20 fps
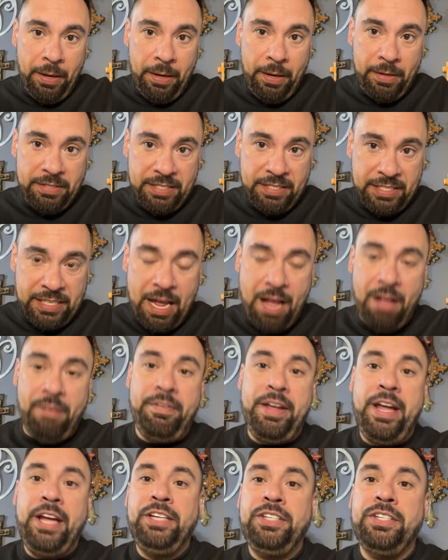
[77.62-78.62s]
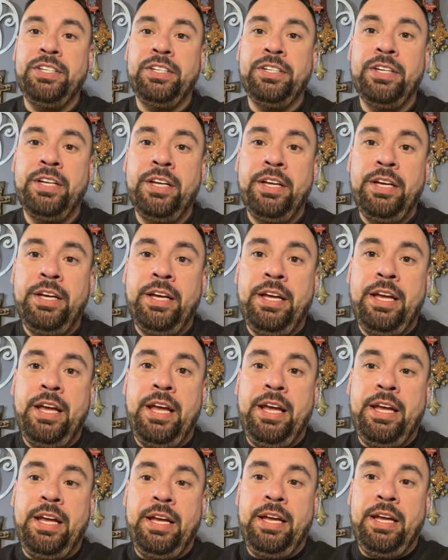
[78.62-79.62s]
salvation
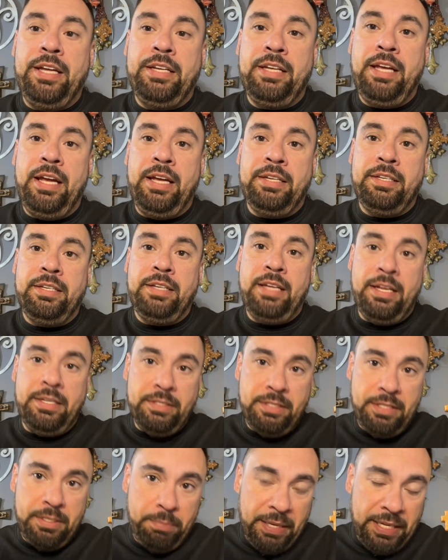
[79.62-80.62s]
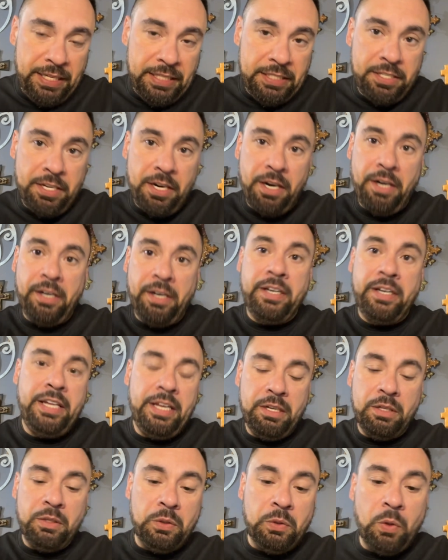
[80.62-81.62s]
and spend eternity
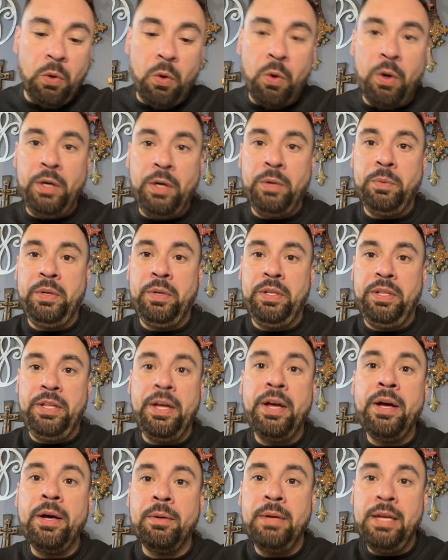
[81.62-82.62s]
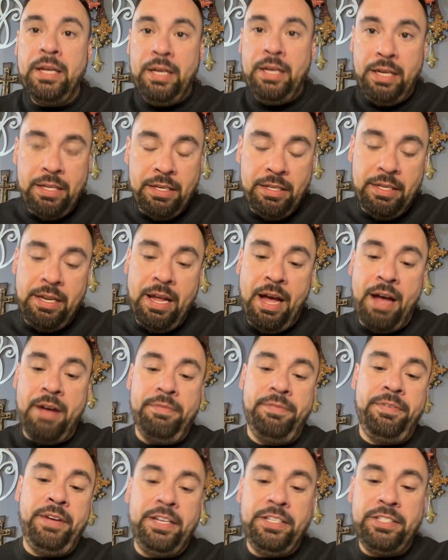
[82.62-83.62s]
in glory with Him and not
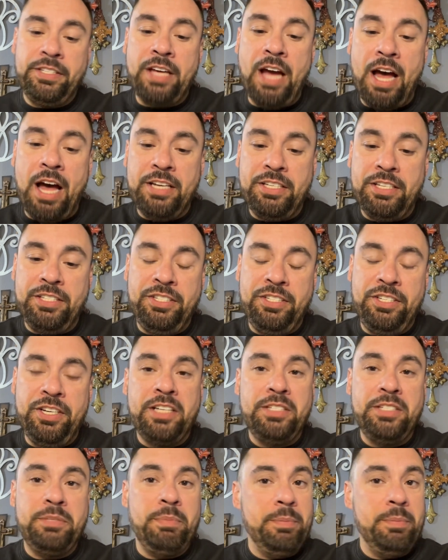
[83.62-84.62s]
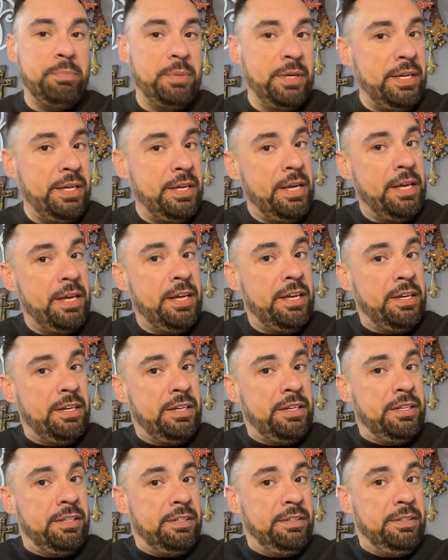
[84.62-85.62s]
face God's judgment. But
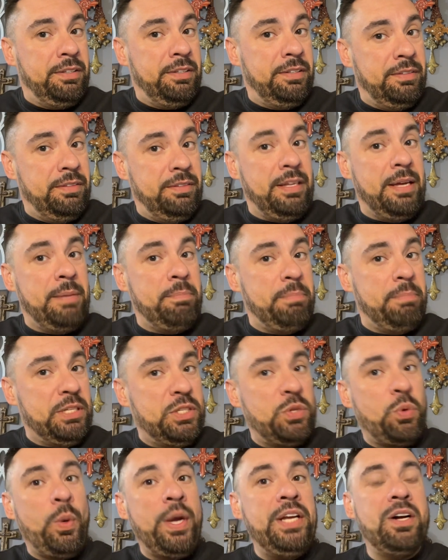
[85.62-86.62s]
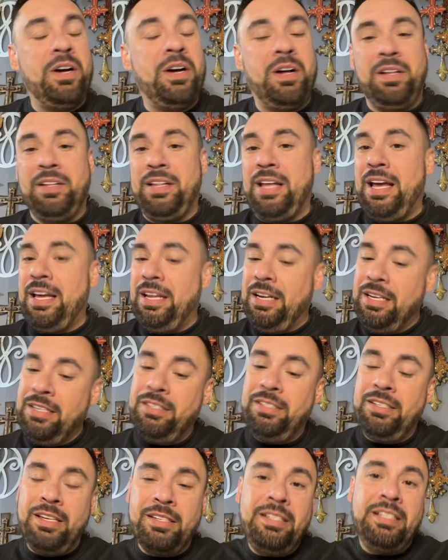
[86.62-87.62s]
in between all that,
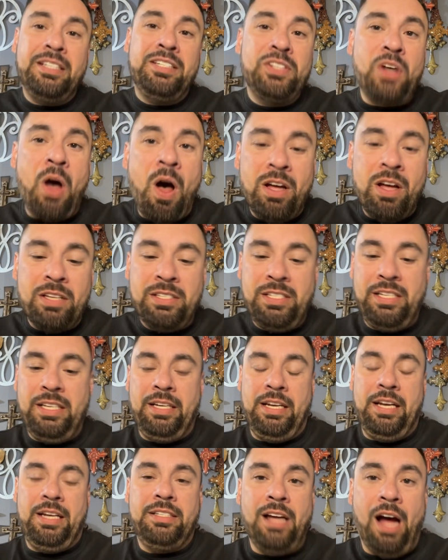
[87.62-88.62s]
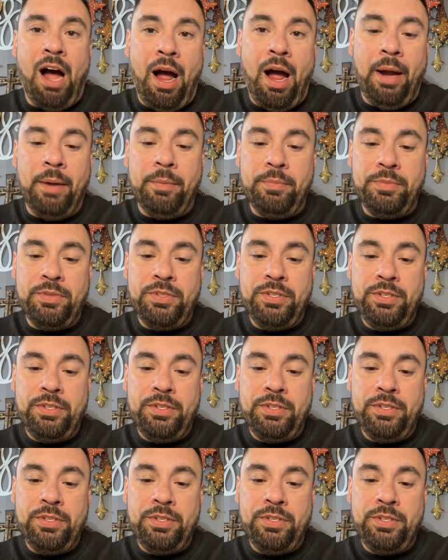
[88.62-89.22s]
it's exhausting at times.